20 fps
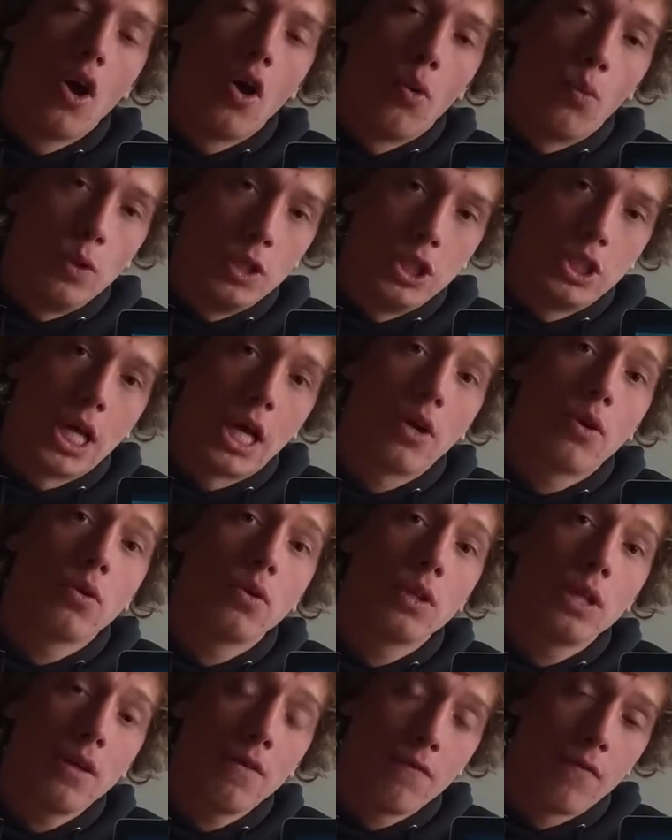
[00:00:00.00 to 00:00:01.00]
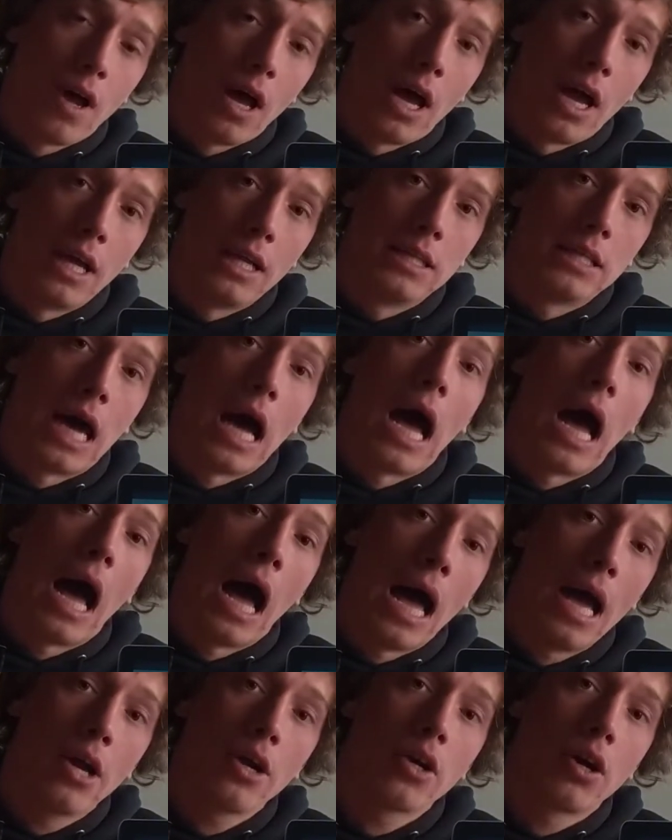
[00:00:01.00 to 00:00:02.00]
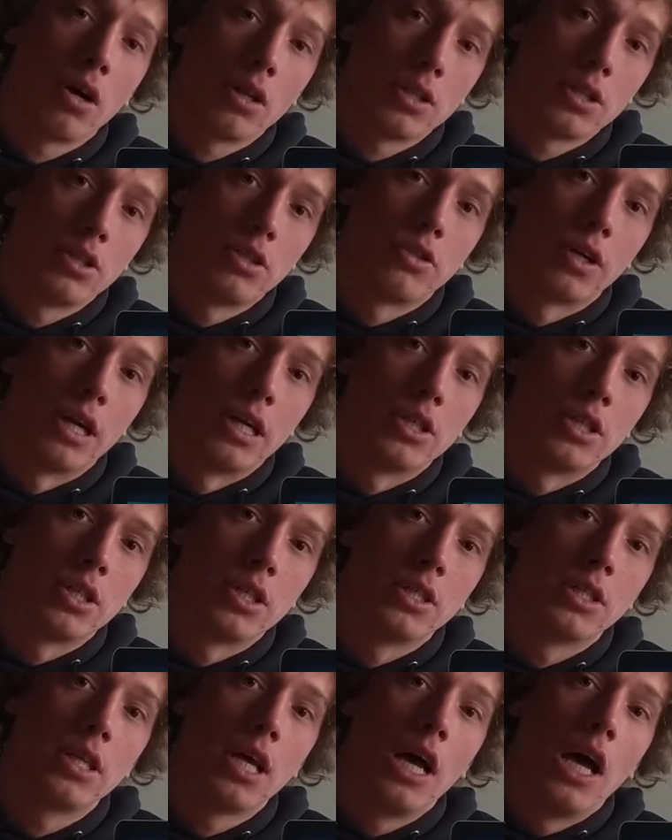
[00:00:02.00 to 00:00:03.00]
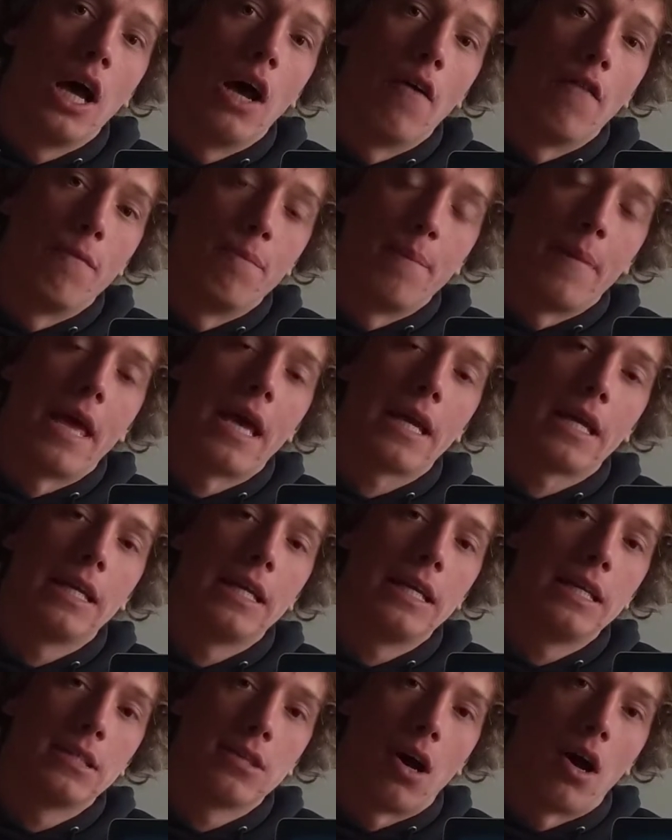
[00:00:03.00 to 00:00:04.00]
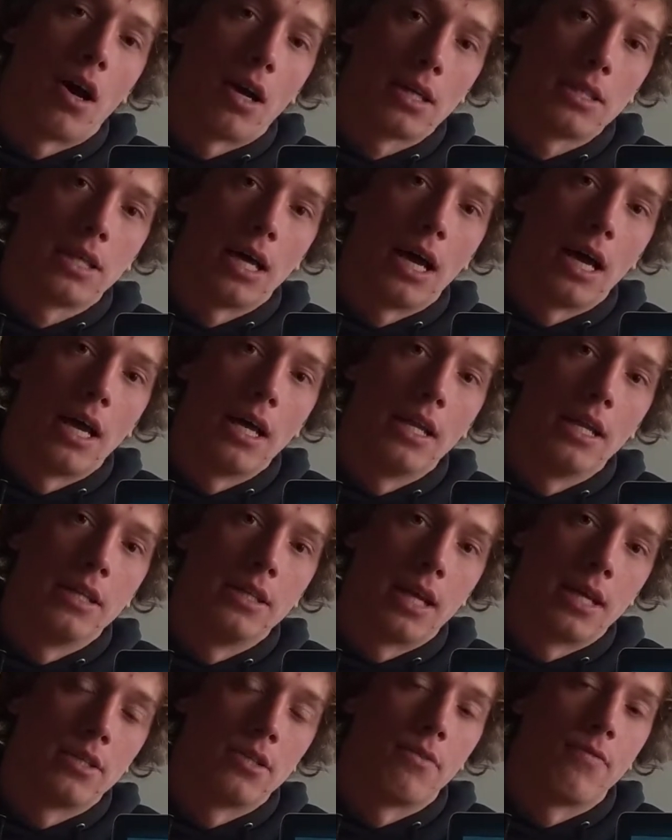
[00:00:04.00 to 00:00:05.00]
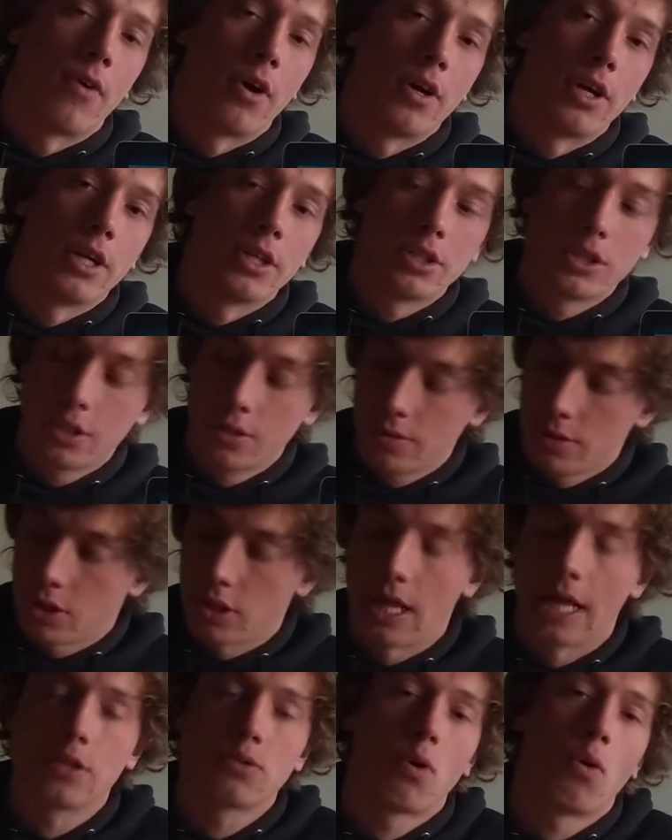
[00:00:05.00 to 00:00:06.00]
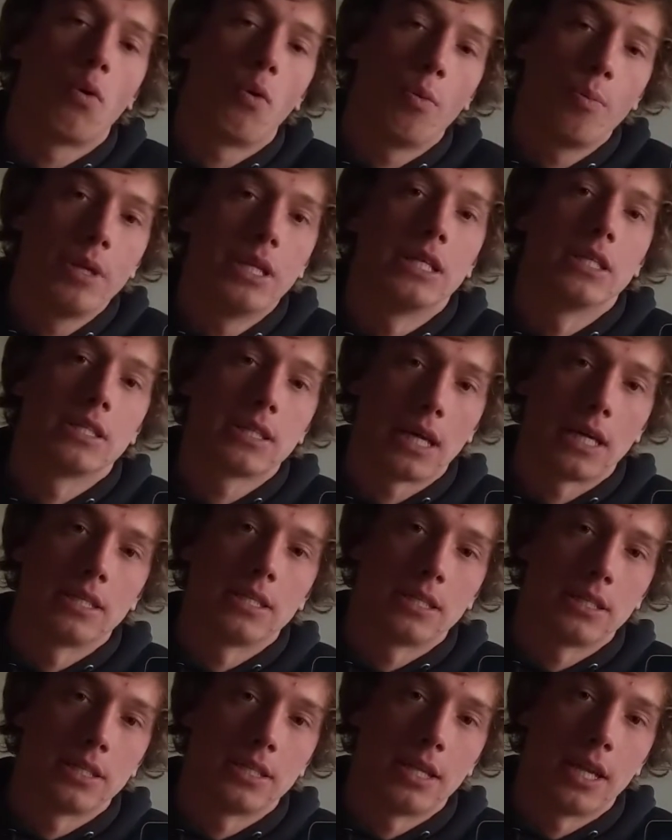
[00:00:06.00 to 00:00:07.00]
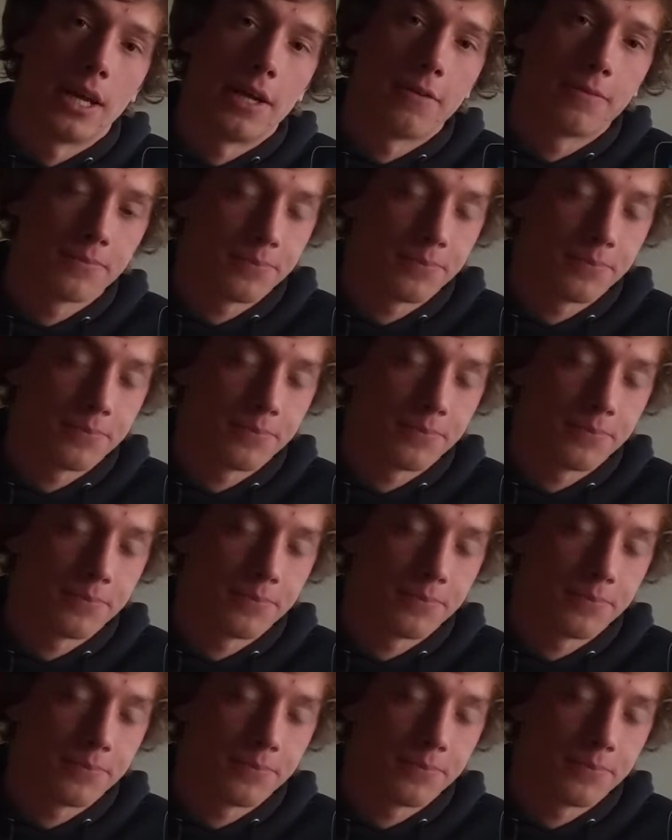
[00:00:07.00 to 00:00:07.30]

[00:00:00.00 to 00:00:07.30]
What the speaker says: we generally find higher concentrations of manganese oxide desert varnish. So that's what we'll be discussing today.